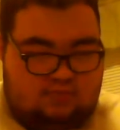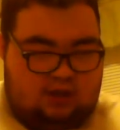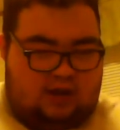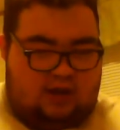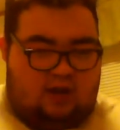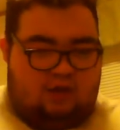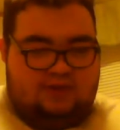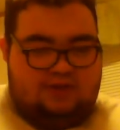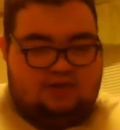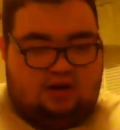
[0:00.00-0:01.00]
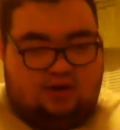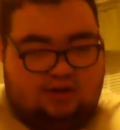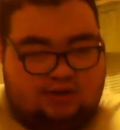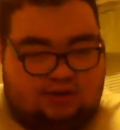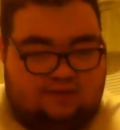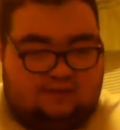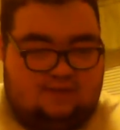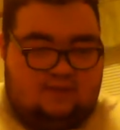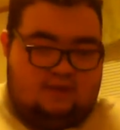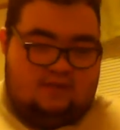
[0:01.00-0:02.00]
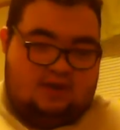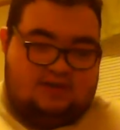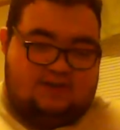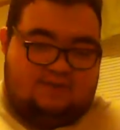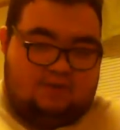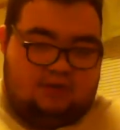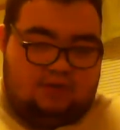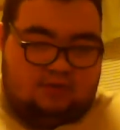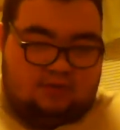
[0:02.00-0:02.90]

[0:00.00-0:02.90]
Yeah, all these cards you can... Except for 1.